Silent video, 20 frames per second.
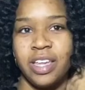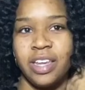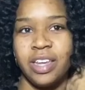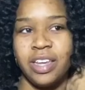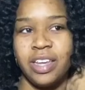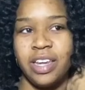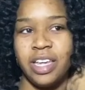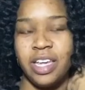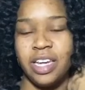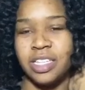
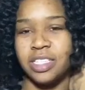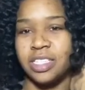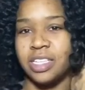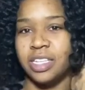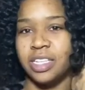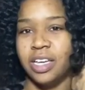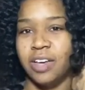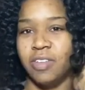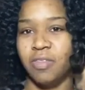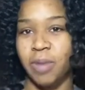needing to
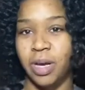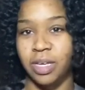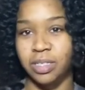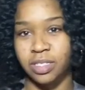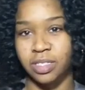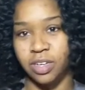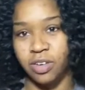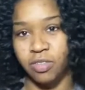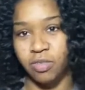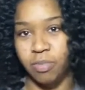love
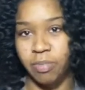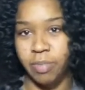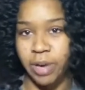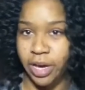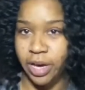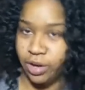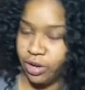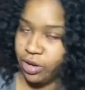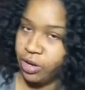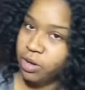myself
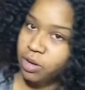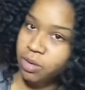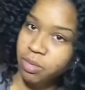better.